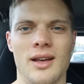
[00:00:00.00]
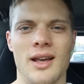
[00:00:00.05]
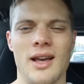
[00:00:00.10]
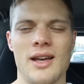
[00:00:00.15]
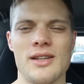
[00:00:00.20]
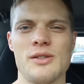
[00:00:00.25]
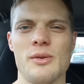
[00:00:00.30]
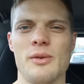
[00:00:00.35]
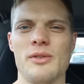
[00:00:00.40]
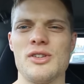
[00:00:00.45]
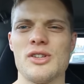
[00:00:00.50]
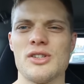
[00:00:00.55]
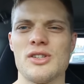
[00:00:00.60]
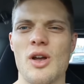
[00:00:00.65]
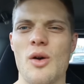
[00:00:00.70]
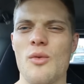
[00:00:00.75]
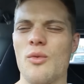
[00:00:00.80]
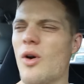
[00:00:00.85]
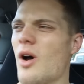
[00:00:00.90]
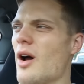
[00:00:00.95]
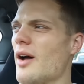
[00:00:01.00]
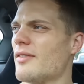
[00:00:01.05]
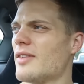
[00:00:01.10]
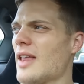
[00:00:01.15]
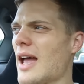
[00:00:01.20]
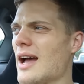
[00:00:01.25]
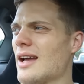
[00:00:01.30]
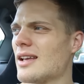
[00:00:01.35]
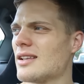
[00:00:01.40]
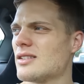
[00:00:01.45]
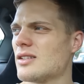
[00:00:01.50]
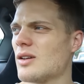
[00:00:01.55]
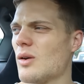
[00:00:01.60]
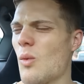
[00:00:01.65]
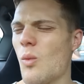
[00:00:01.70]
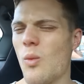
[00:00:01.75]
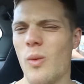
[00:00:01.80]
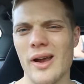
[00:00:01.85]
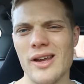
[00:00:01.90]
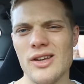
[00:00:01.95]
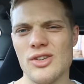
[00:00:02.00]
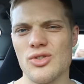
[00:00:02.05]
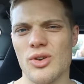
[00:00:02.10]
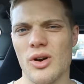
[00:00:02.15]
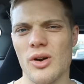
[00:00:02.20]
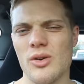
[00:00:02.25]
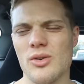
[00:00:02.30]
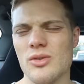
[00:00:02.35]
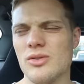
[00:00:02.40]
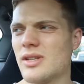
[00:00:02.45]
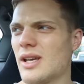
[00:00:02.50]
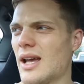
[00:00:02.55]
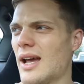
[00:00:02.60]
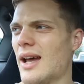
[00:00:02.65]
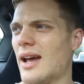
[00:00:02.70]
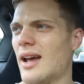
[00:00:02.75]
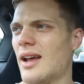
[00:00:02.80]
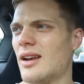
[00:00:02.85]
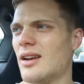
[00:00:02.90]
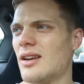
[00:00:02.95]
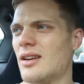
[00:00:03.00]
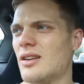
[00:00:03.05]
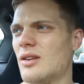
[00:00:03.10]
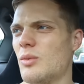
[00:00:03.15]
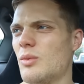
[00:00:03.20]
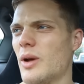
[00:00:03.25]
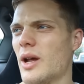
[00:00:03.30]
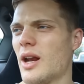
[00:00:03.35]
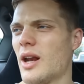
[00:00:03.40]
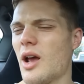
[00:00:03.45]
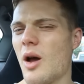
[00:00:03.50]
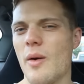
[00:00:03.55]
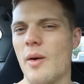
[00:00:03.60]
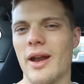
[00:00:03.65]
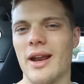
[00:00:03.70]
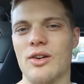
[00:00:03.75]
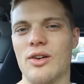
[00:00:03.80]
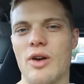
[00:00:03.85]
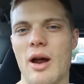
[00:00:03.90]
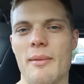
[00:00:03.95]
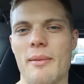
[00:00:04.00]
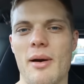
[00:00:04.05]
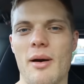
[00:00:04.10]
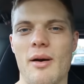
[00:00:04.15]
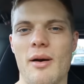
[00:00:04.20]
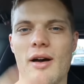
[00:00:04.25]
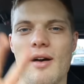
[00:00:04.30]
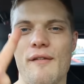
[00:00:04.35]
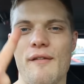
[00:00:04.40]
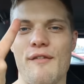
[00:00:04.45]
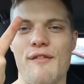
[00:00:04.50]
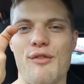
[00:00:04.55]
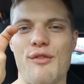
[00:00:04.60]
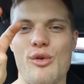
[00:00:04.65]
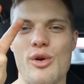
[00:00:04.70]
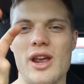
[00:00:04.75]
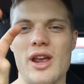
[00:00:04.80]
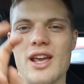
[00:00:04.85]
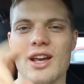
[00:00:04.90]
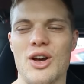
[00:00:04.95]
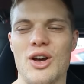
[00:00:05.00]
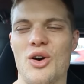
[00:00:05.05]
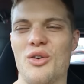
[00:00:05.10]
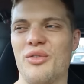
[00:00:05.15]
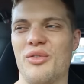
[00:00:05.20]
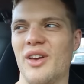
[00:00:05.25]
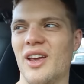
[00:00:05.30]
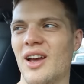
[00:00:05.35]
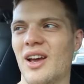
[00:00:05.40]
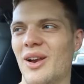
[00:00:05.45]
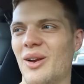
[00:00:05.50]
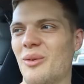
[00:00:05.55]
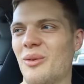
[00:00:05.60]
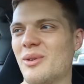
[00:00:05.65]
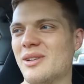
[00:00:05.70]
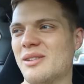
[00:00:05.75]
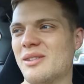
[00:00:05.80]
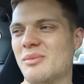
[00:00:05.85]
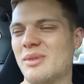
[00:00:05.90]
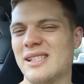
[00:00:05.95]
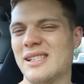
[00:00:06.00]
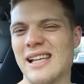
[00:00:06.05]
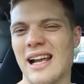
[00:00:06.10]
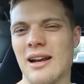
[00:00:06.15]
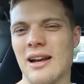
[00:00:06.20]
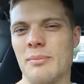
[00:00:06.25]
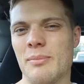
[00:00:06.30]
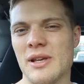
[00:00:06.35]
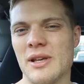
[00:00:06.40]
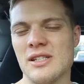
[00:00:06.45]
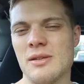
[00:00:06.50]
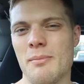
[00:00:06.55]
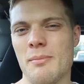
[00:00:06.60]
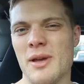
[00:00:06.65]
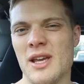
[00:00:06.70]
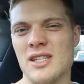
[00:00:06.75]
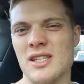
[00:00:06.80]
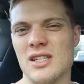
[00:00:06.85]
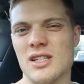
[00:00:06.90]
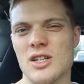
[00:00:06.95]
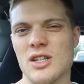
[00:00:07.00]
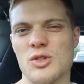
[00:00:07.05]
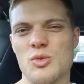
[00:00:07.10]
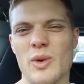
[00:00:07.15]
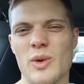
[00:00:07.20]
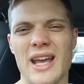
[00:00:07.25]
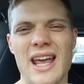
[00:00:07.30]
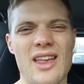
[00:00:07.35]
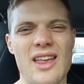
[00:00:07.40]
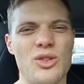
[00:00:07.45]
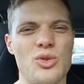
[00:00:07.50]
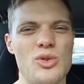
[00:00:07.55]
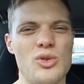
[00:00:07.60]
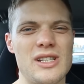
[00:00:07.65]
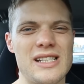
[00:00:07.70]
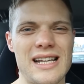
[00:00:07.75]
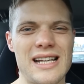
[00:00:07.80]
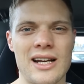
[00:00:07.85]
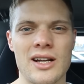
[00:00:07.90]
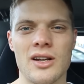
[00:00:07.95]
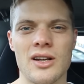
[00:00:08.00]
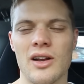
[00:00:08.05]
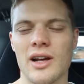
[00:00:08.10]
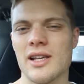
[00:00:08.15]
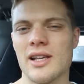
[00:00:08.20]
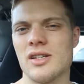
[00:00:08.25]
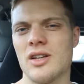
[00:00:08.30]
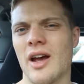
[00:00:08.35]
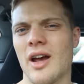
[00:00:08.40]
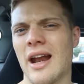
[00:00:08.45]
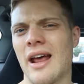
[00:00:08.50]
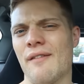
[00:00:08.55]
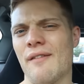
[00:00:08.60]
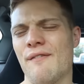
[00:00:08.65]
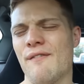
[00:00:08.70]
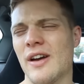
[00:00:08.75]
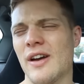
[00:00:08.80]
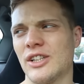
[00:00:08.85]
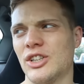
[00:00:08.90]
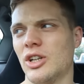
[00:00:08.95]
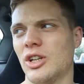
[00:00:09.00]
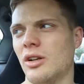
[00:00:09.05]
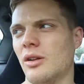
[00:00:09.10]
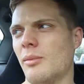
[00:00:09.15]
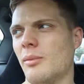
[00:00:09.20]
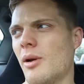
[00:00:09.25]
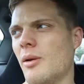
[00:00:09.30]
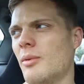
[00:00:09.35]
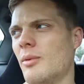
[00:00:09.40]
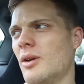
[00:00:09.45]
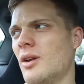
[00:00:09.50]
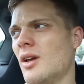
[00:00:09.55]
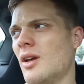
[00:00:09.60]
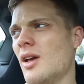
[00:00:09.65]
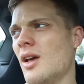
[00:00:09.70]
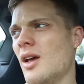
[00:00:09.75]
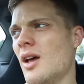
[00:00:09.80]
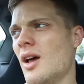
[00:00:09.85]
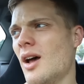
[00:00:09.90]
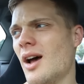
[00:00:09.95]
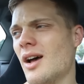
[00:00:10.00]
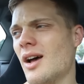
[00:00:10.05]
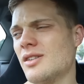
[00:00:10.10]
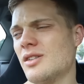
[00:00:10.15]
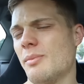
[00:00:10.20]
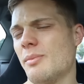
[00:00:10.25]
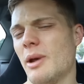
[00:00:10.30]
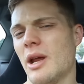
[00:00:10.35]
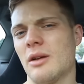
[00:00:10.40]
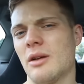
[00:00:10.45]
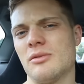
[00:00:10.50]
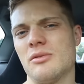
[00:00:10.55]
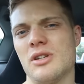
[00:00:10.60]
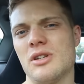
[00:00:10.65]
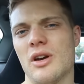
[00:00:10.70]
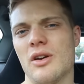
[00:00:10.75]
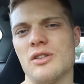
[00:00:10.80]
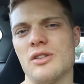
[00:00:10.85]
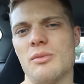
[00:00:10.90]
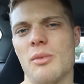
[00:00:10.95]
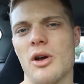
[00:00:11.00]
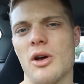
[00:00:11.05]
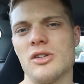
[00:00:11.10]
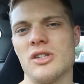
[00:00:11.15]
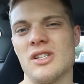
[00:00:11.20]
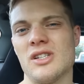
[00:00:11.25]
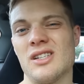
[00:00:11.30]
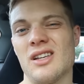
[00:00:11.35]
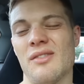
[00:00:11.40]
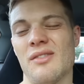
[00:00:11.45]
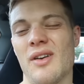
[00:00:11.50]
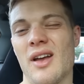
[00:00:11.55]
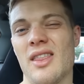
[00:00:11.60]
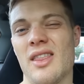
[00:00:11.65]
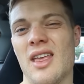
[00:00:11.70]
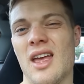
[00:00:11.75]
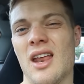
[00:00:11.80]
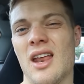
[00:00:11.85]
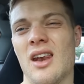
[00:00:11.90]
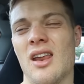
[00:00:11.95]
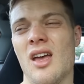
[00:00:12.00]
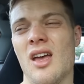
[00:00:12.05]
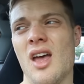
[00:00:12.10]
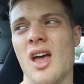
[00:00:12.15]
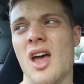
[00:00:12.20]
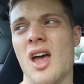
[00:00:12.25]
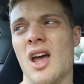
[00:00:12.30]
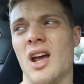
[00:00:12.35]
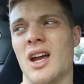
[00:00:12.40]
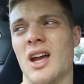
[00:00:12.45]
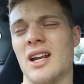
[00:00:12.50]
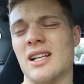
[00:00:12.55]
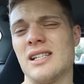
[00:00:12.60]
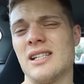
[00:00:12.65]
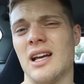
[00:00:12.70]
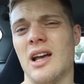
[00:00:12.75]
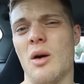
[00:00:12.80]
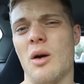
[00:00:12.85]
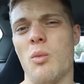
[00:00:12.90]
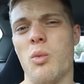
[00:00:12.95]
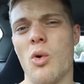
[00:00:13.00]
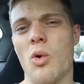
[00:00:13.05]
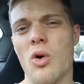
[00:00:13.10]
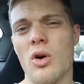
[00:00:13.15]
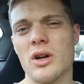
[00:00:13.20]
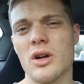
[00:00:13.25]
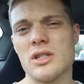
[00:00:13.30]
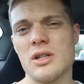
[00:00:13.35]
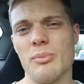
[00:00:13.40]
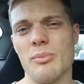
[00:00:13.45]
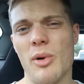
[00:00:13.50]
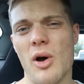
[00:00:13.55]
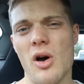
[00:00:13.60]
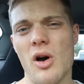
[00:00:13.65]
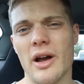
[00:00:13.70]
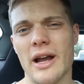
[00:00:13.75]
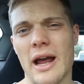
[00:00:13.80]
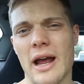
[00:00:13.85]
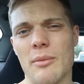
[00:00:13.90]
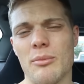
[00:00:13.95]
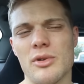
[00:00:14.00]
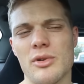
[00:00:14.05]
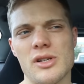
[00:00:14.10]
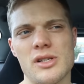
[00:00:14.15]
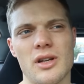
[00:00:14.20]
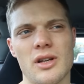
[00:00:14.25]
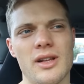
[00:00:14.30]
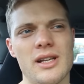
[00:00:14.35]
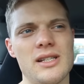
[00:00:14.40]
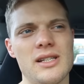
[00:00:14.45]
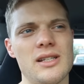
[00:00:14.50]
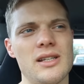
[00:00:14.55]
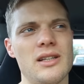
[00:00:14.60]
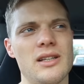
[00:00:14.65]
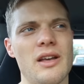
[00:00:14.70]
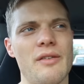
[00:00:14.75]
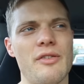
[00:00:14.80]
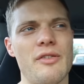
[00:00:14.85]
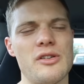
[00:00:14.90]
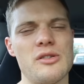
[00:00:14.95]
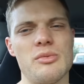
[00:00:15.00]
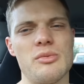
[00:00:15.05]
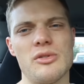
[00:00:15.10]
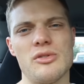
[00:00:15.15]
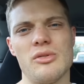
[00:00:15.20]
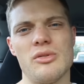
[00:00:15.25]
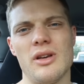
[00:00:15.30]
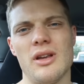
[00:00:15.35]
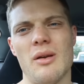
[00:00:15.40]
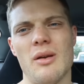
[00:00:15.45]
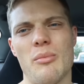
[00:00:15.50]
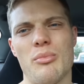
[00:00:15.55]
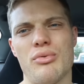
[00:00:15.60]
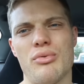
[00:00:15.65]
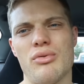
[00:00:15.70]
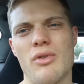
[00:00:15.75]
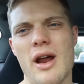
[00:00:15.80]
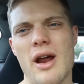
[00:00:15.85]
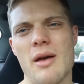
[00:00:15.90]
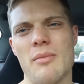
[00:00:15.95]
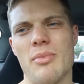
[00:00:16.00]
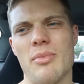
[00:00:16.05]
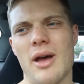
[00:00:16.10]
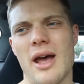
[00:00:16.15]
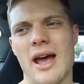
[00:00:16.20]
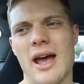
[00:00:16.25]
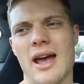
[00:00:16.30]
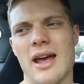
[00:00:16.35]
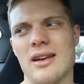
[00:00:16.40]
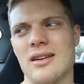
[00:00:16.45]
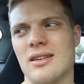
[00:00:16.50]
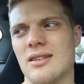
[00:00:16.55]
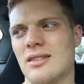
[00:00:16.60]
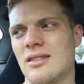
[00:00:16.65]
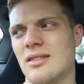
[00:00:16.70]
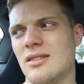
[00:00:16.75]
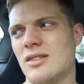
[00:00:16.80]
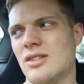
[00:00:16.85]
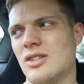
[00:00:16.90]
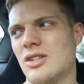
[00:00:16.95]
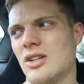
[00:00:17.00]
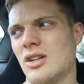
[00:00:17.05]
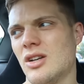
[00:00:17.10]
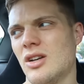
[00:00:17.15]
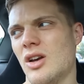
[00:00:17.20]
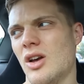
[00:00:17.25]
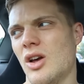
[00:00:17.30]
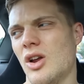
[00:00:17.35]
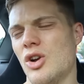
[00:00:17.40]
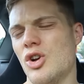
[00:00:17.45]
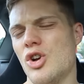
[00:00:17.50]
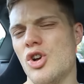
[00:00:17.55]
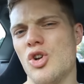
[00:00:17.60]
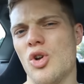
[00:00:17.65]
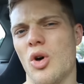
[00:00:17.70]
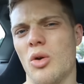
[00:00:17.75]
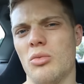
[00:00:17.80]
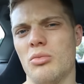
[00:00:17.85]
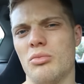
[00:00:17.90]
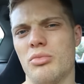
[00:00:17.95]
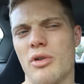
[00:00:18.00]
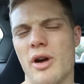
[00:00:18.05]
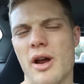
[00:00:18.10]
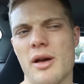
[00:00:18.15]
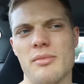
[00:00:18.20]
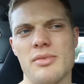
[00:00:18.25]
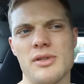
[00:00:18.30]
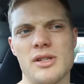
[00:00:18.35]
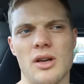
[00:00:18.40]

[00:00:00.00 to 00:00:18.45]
Okay, so we just arrived at Waitrose and we're gonna go in and grab our free coffee along with some salad bits and pieces because we're getting through salad like it's going out of fashion at the moment. Uh, so picking up some cherry tomatoes and stuff and then gonna take a walk to park cameras. So this is a difference between prep and non-prep.